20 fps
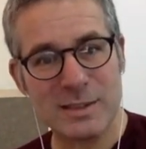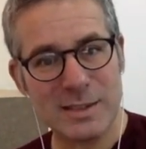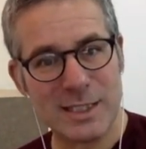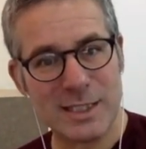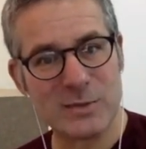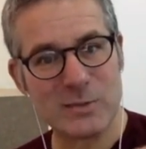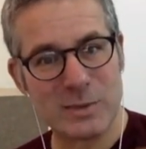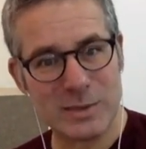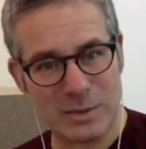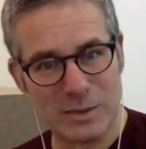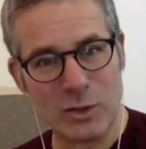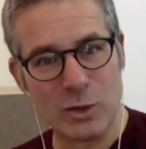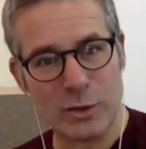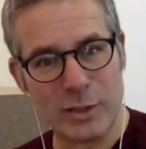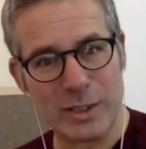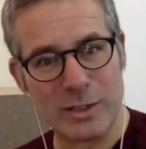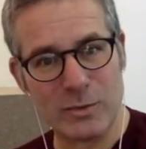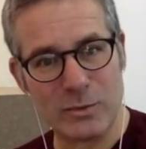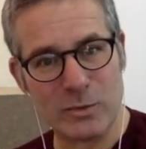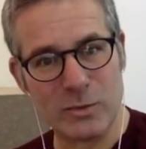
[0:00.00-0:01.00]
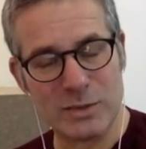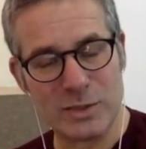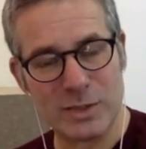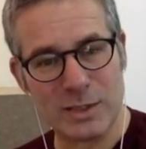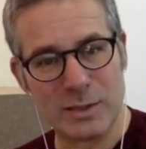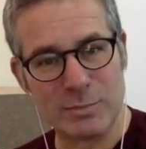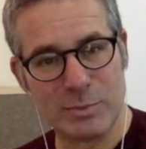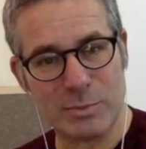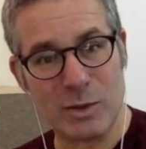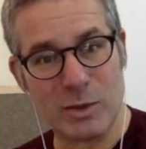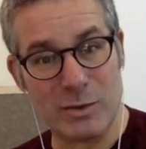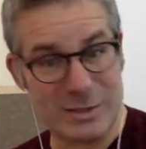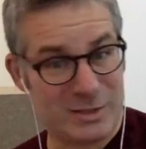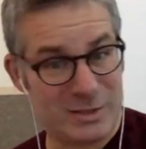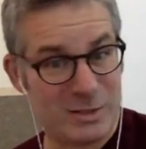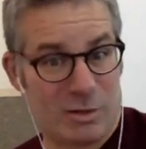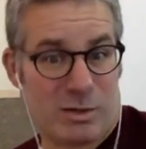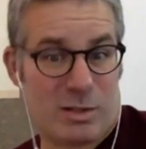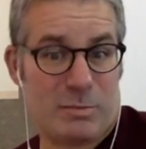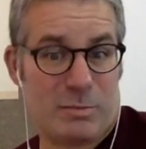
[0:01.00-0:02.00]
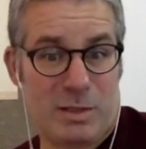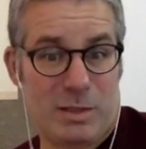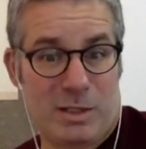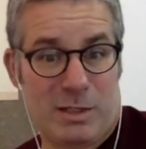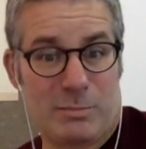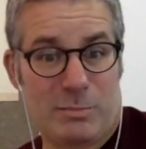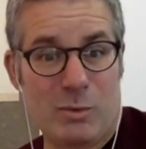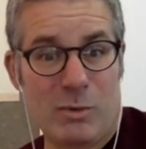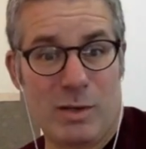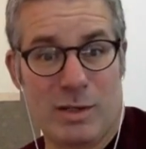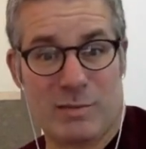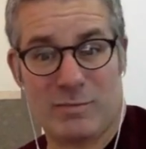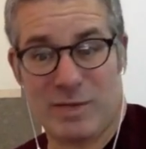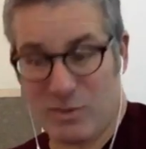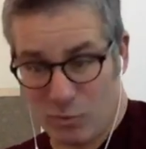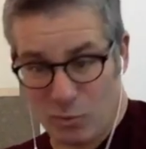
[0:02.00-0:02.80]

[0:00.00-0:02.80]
That's what learning the rules like a pro. It's the Archimedean point.